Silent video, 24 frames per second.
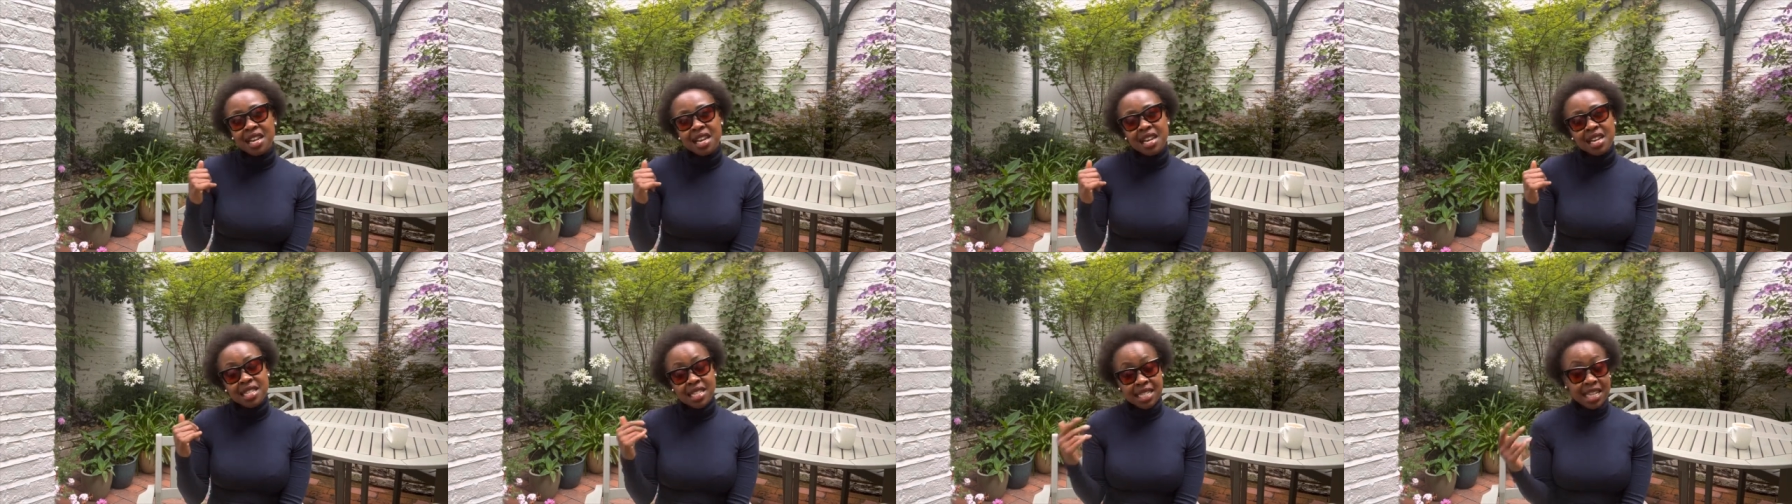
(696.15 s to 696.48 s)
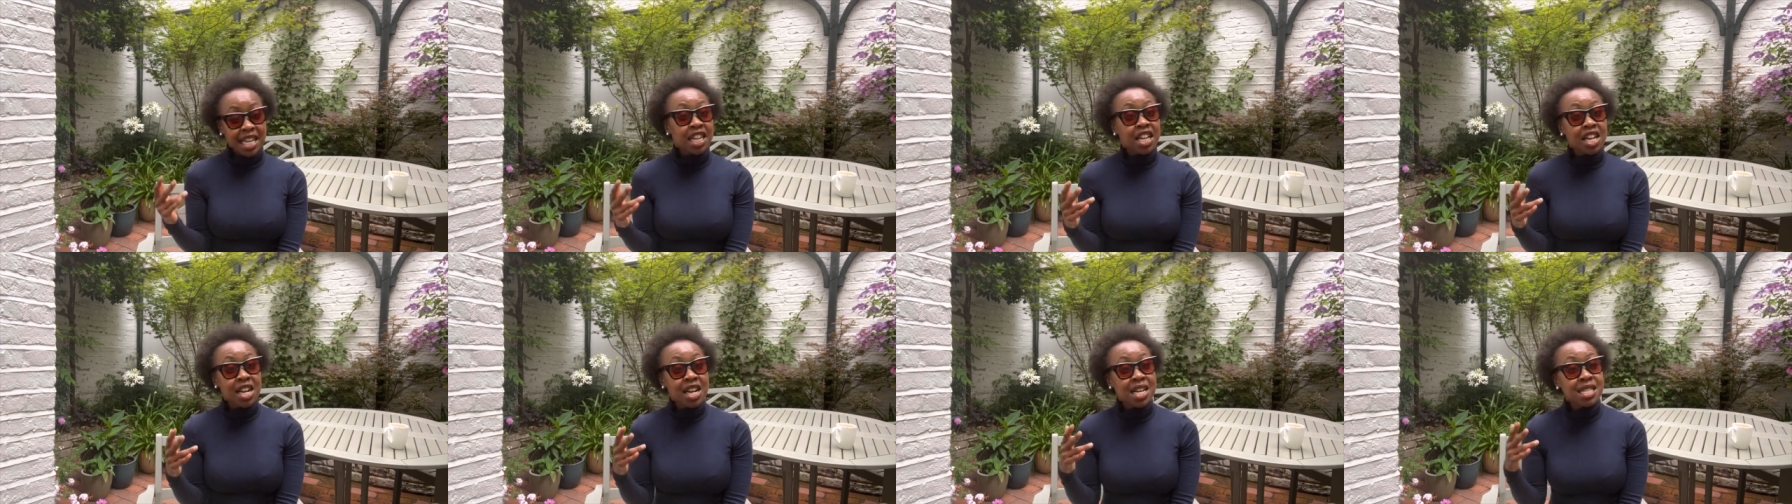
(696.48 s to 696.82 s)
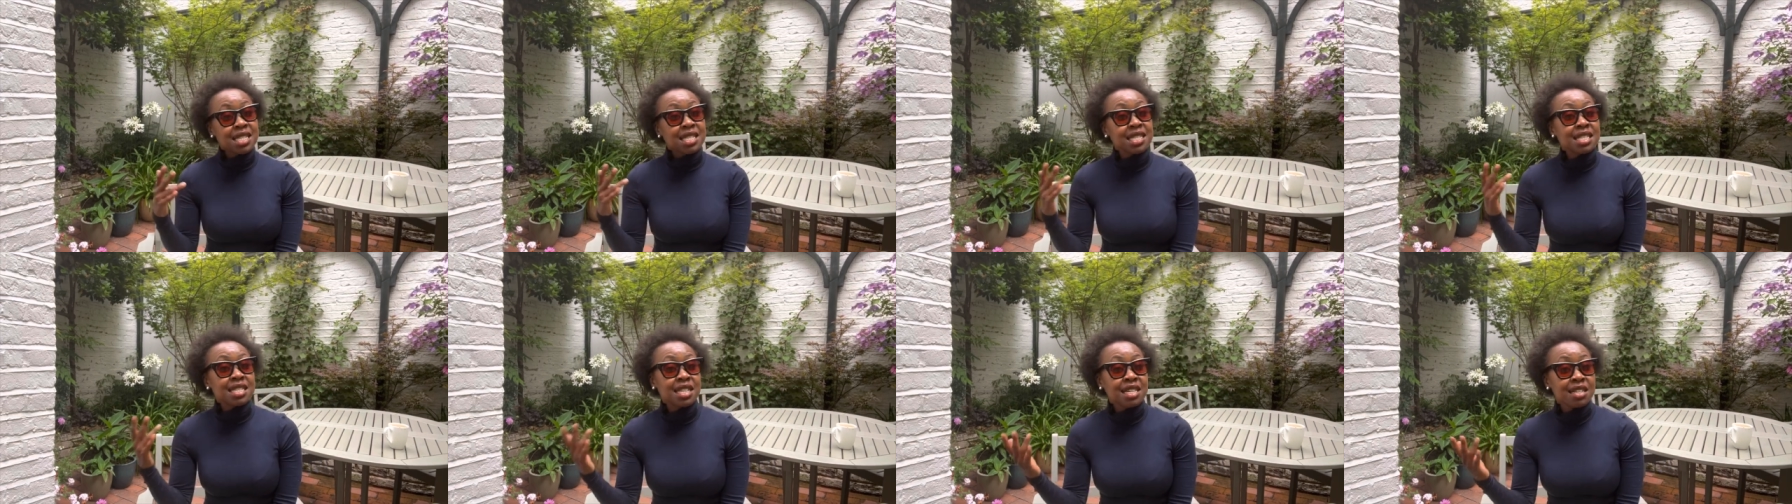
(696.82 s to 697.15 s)

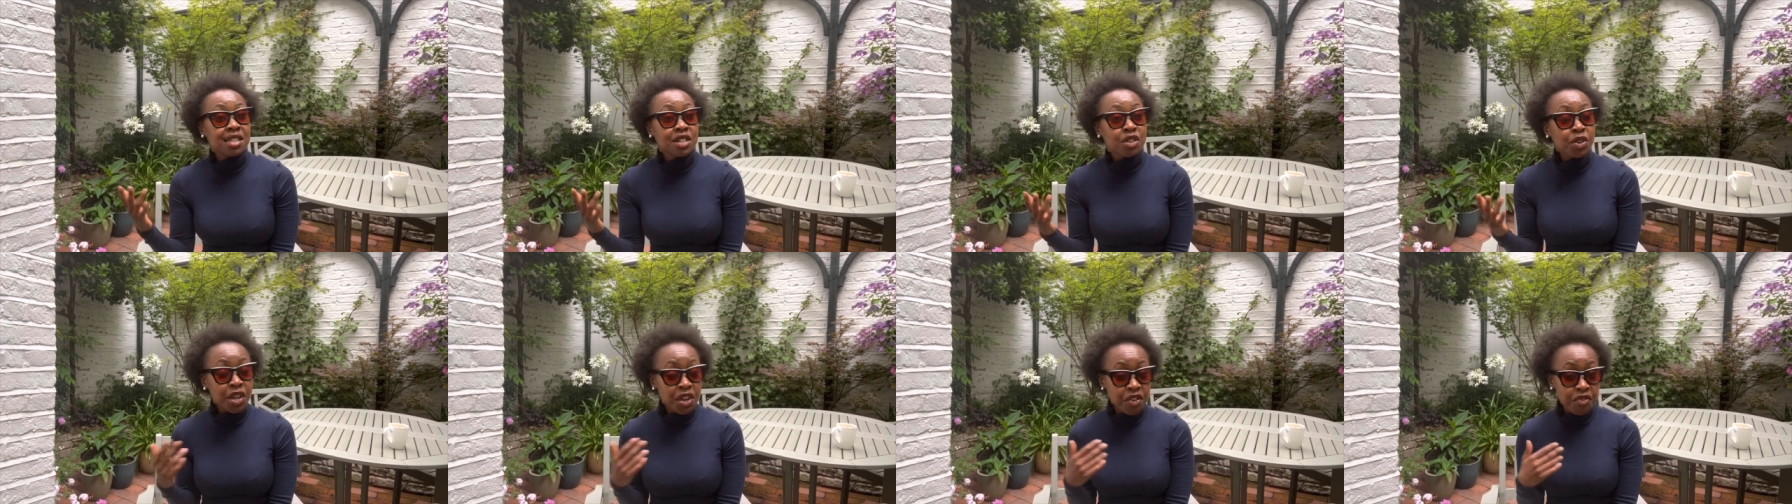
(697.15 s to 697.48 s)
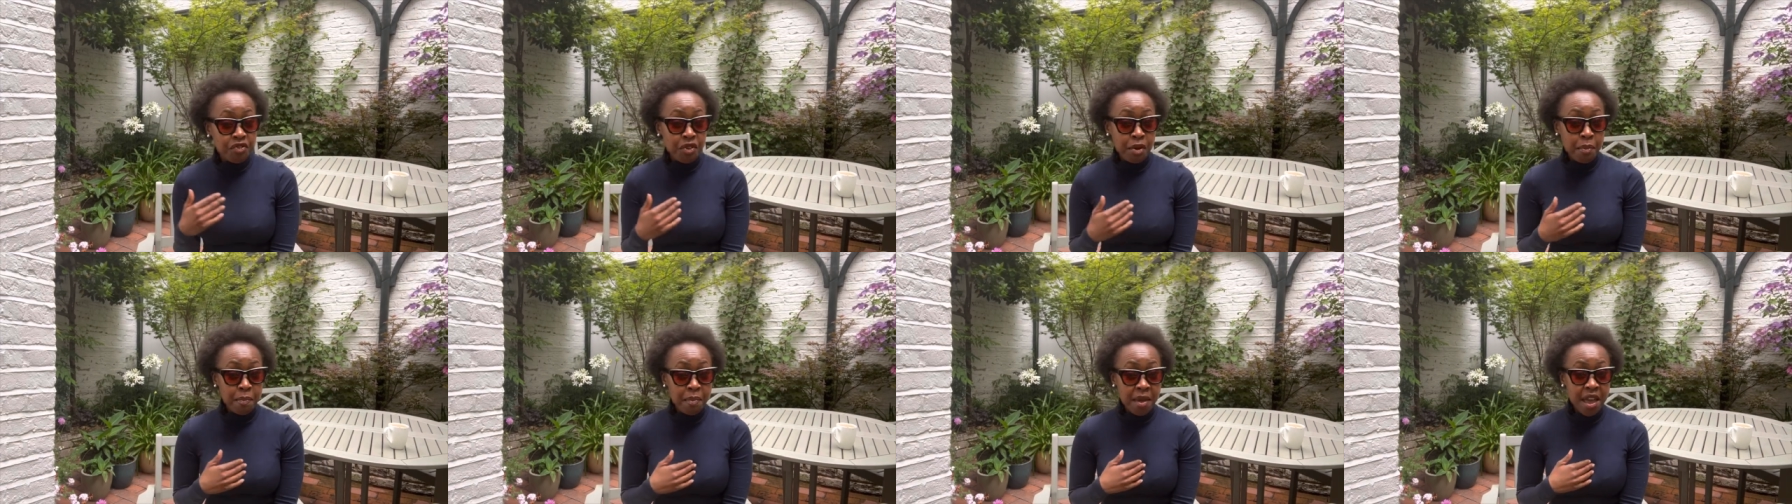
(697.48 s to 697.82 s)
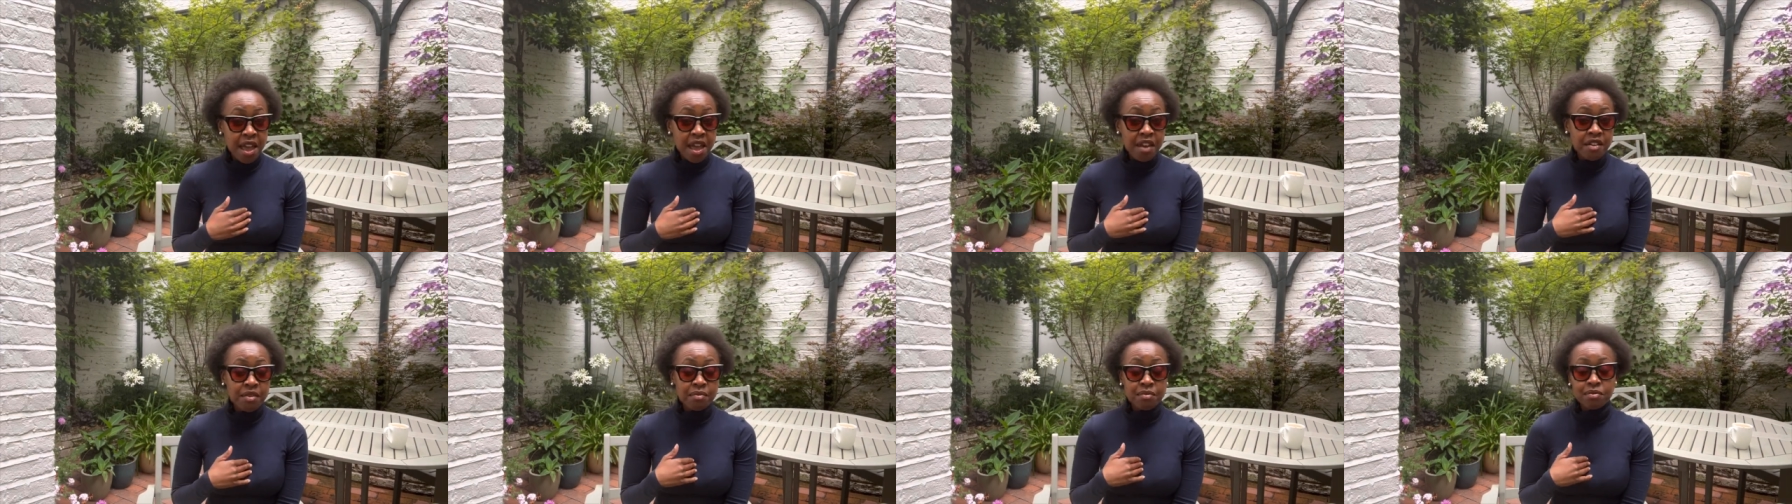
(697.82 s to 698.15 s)
sunglasses and looking for a
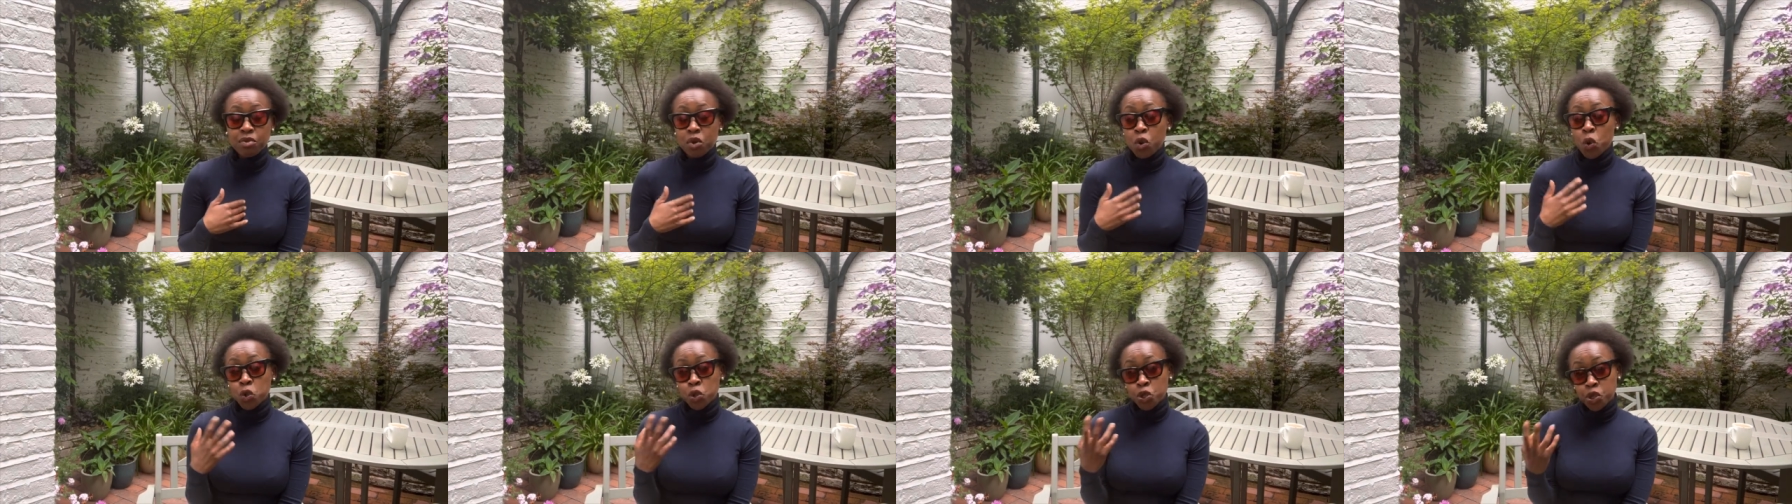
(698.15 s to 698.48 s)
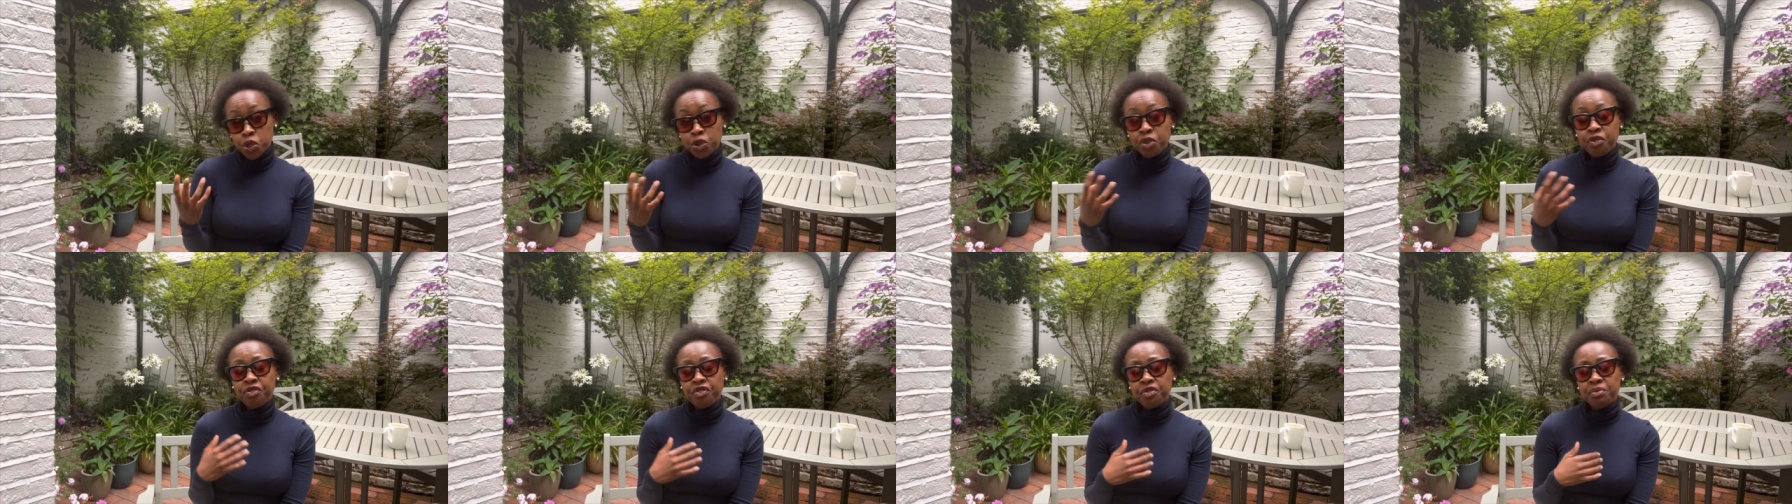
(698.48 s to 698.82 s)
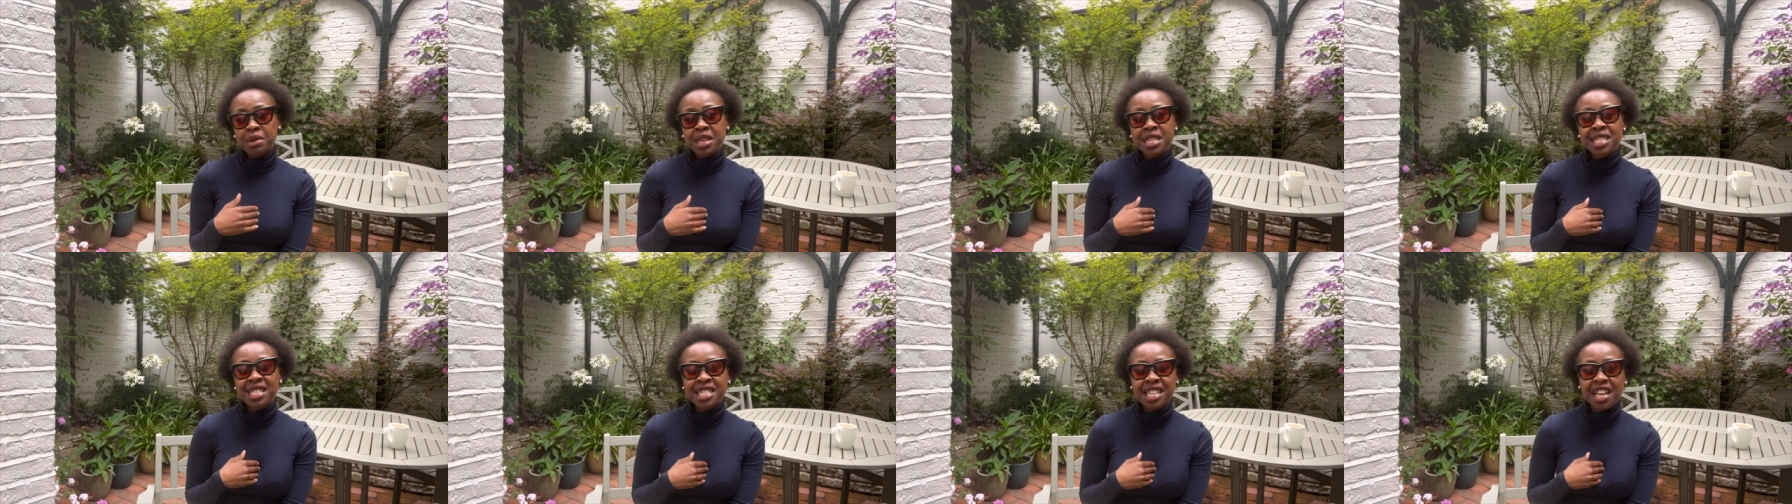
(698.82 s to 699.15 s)
pair or two for
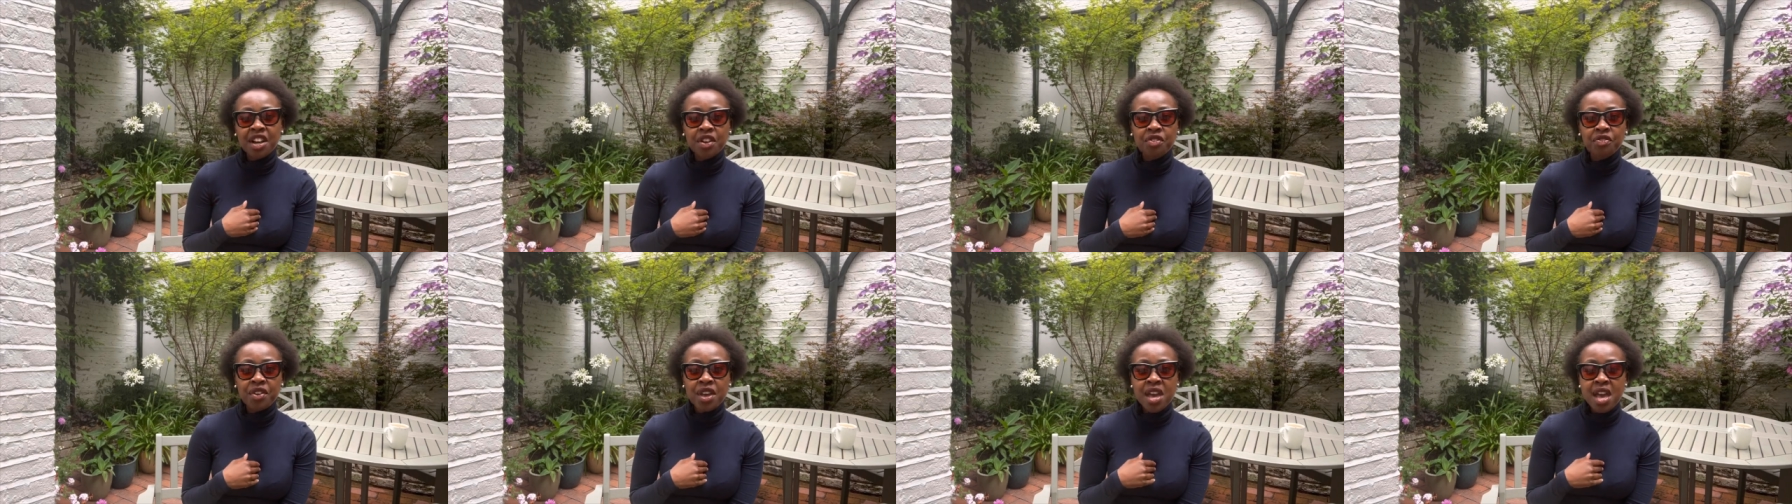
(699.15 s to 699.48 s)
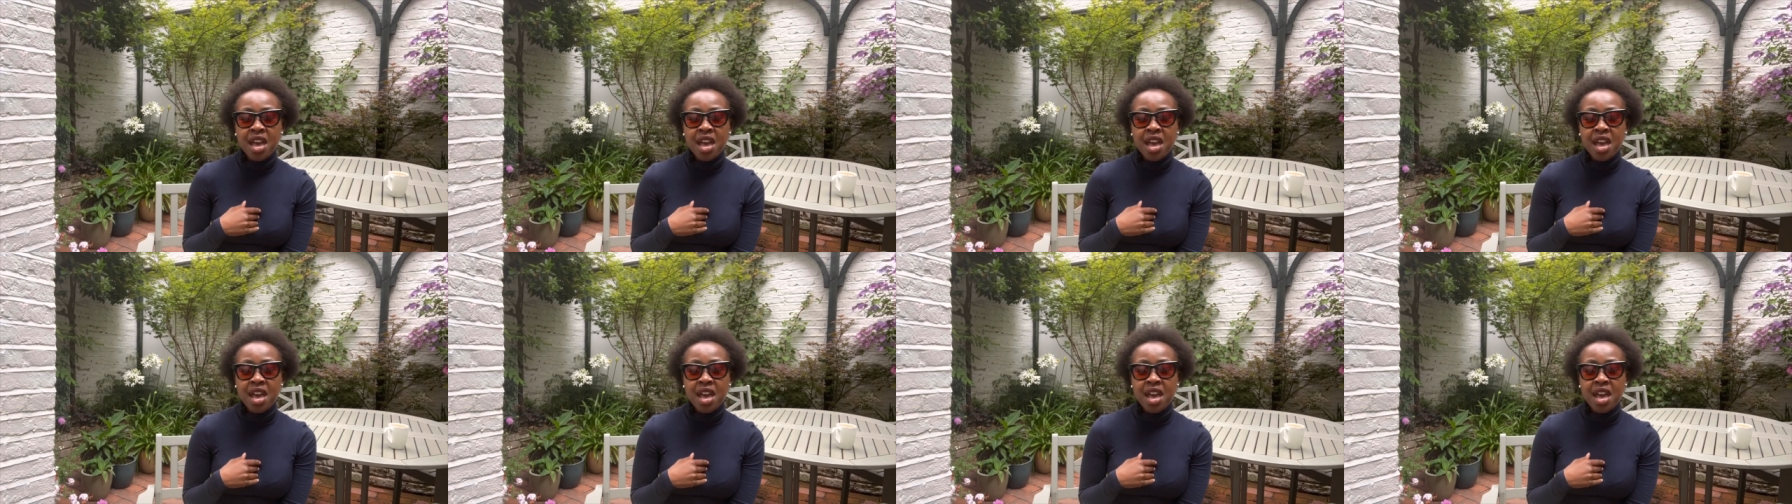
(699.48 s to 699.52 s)
myself,